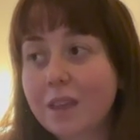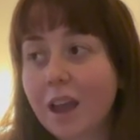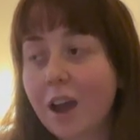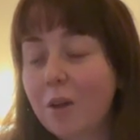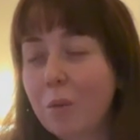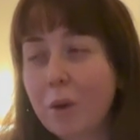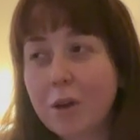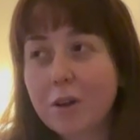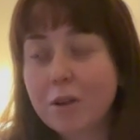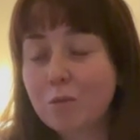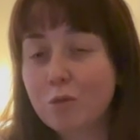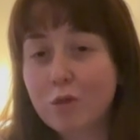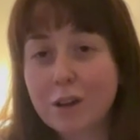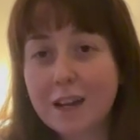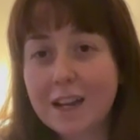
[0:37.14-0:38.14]
I woke
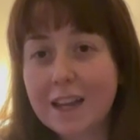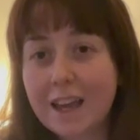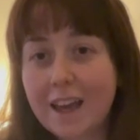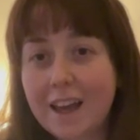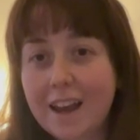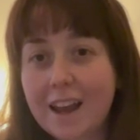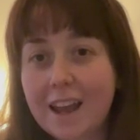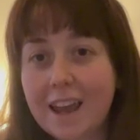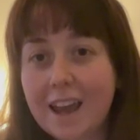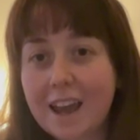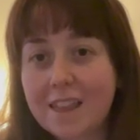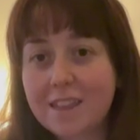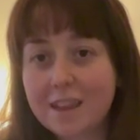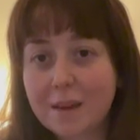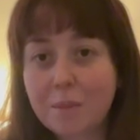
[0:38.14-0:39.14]
up really early, I
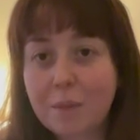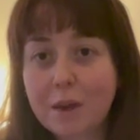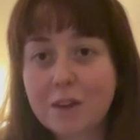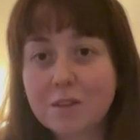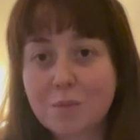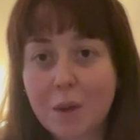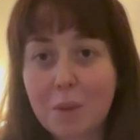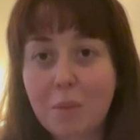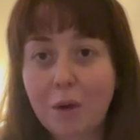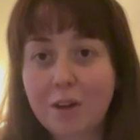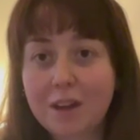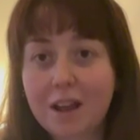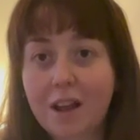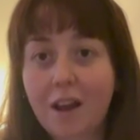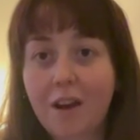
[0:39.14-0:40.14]
think because my
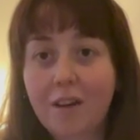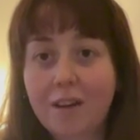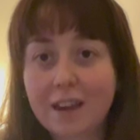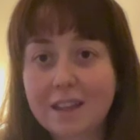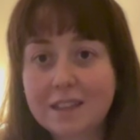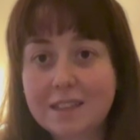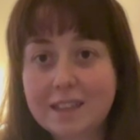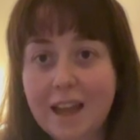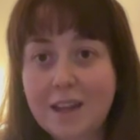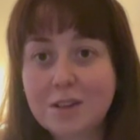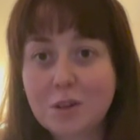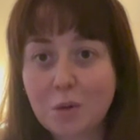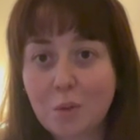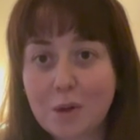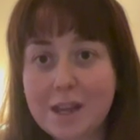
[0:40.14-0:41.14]
body clock is set
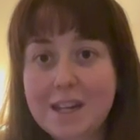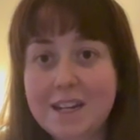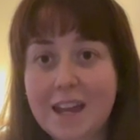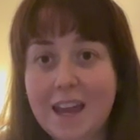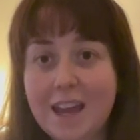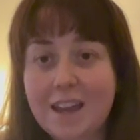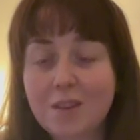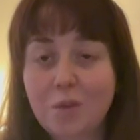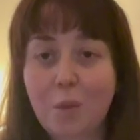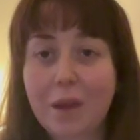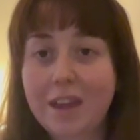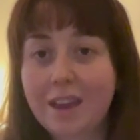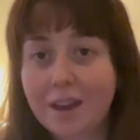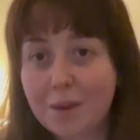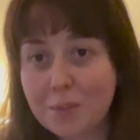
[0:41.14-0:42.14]
to weekdays,
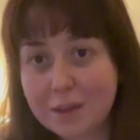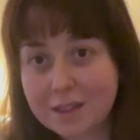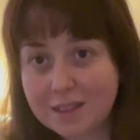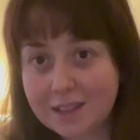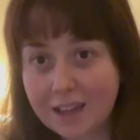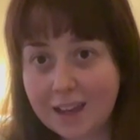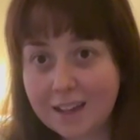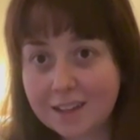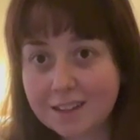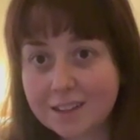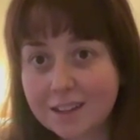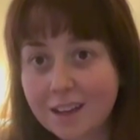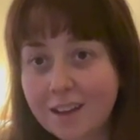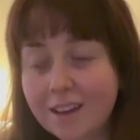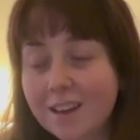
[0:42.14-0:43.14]
waking up at 6.
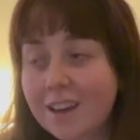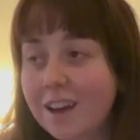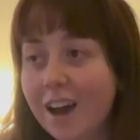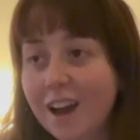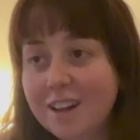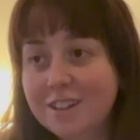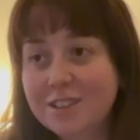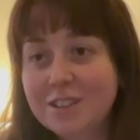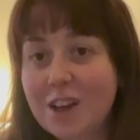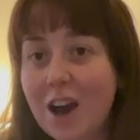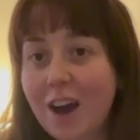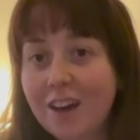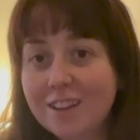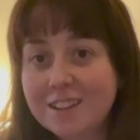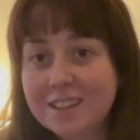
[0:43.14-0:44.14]
I just
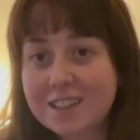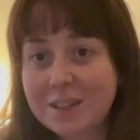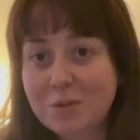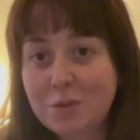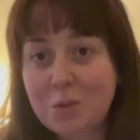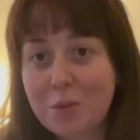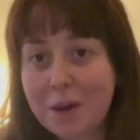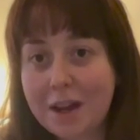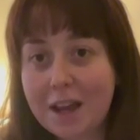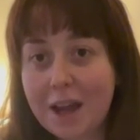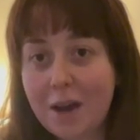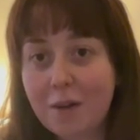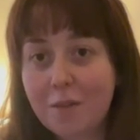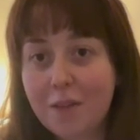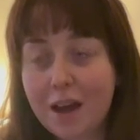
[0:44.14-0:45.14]
can't seem to break
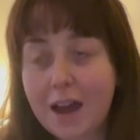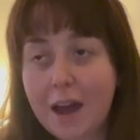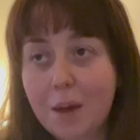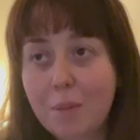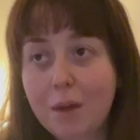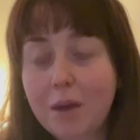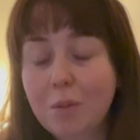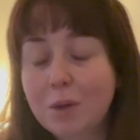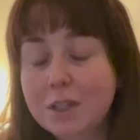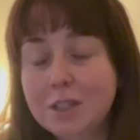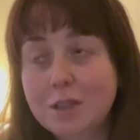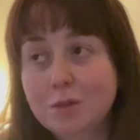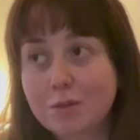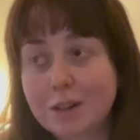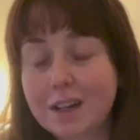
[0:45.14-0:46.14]
out of that habit, which
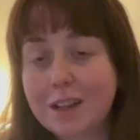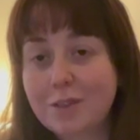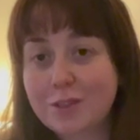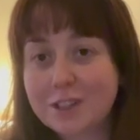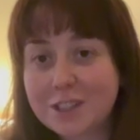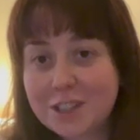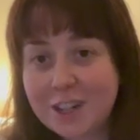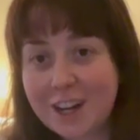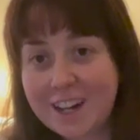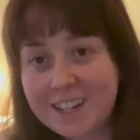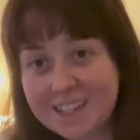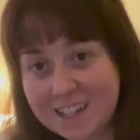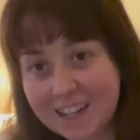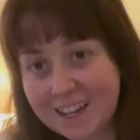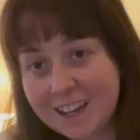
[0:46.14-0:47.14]
is really
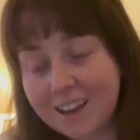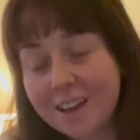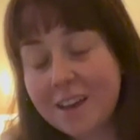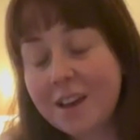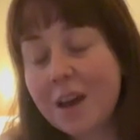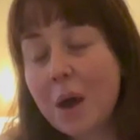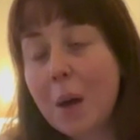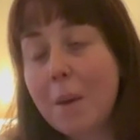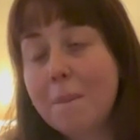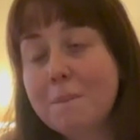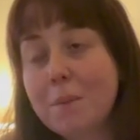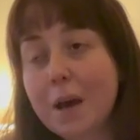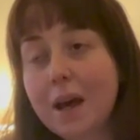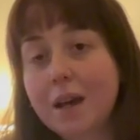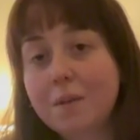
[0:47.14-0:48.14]
frustrating,
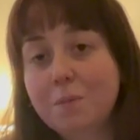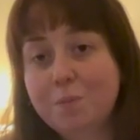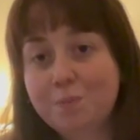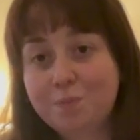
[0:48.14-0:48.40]
but